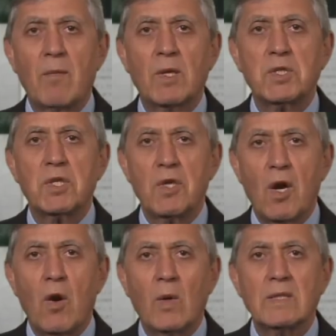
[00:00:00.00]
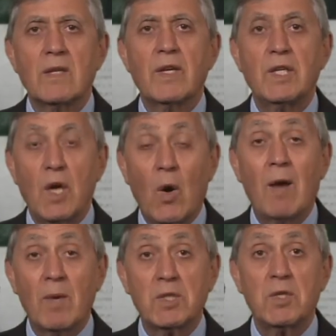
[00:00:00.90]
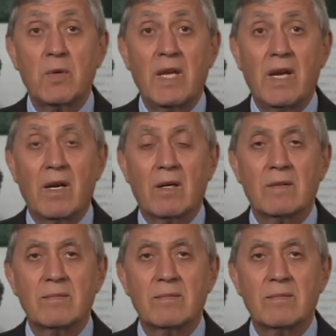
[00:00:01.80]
how much you know until they know how much you care.